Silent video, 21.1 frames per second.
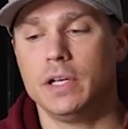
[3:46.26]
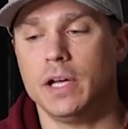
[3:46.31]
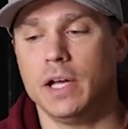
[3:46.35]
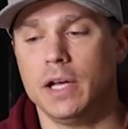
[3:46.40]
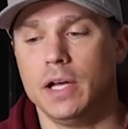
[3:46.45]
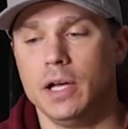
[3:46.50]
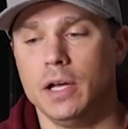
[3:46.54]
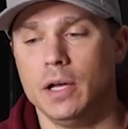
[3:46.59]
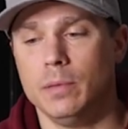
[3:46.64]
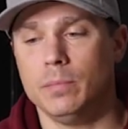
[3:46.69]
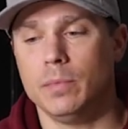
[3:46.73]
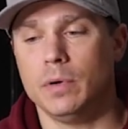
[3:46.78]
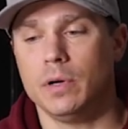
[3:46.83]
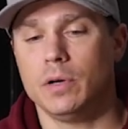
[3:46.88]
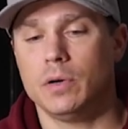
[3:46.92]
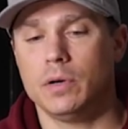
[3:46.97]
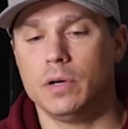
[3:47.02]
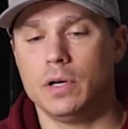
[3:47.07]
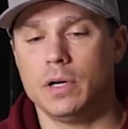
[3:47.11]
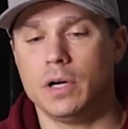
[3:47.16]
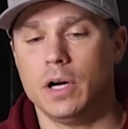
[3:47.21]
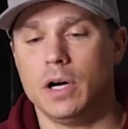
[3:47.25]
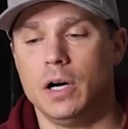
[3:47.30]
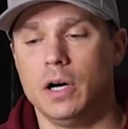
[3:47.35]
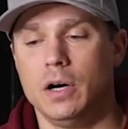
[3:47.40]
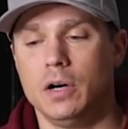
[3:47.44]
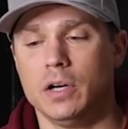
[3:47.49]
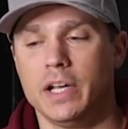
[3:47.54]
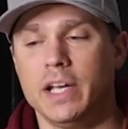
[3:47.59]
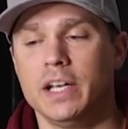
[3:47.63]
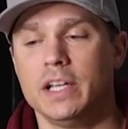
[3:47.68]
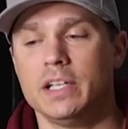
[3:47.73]

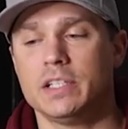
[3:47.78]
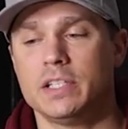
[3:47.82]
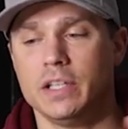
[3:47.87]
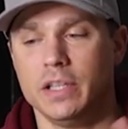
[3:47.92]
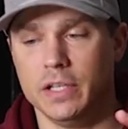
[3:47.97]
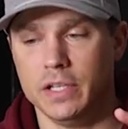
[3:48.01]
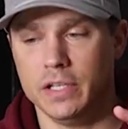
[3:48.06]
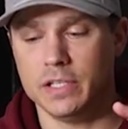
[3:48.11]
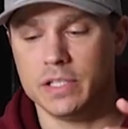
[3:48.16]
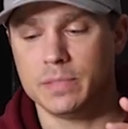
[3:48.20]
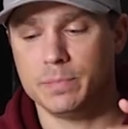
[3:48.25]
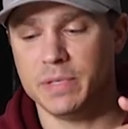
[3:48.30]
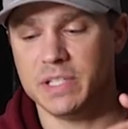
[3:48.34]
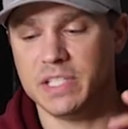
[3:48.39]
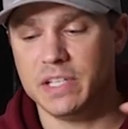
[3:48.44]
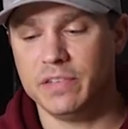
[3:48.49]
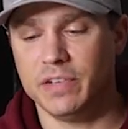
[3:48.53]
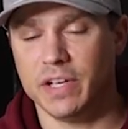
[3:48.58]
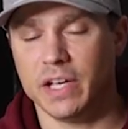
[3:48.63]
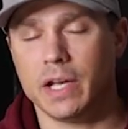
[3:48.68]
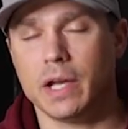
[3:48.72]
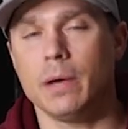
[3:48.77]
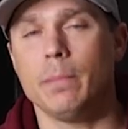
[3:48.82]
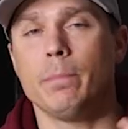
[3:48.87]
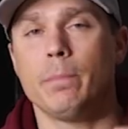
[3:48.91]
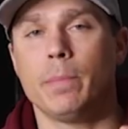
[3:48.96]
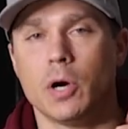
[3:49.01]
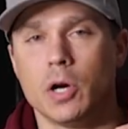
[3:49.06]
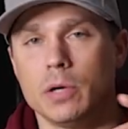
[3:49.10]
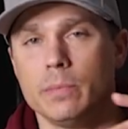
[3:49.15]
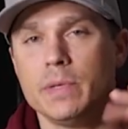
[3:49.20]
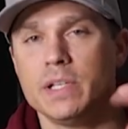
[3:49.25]
I'll get into the specific
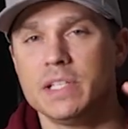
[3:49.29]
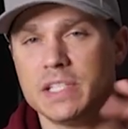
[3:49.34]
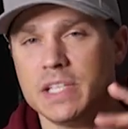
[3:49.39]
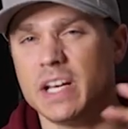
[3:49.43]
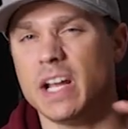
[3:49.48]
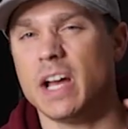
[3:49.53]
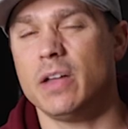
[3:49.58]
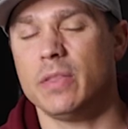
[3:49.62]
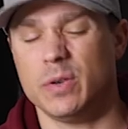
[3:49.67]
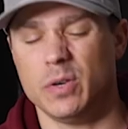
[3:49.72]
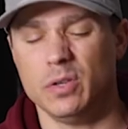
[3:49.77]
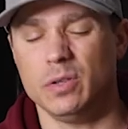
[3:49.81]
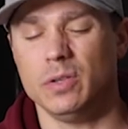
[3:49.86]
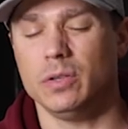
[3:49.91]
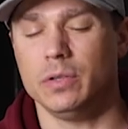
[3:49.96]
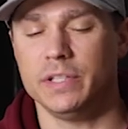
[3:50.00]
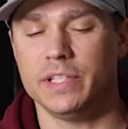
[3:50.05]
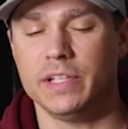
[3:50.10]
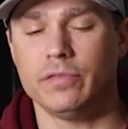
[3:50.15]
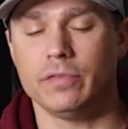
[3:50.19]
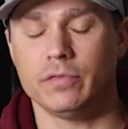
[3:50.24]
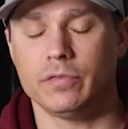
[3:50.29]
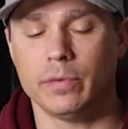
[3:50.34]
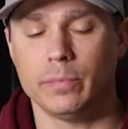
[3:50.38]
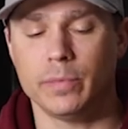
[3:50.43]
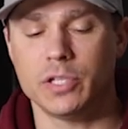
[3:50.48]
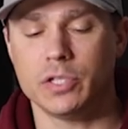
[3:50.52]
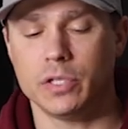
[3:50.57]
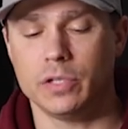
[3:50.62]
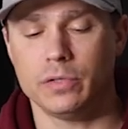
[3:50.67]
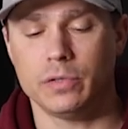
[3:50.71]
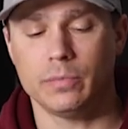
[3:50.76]
compartments and how they're a little different from
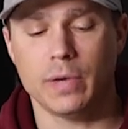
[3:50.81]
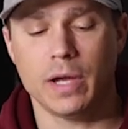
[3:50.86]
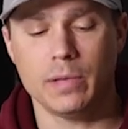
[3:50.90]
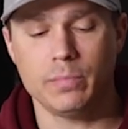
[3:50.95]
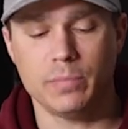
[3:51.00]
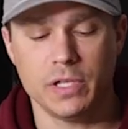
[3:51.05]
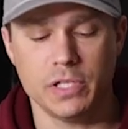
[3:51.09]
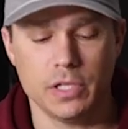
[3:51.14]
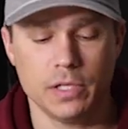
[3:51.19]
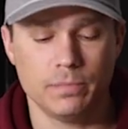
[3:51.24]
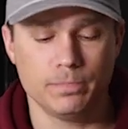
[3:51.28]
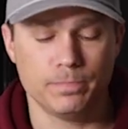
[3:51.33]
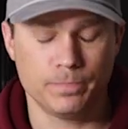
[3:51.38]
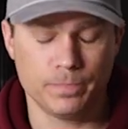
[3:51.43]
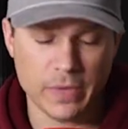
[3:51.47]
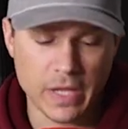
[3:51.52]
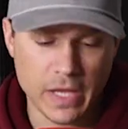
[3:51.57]
each other, in my opinion.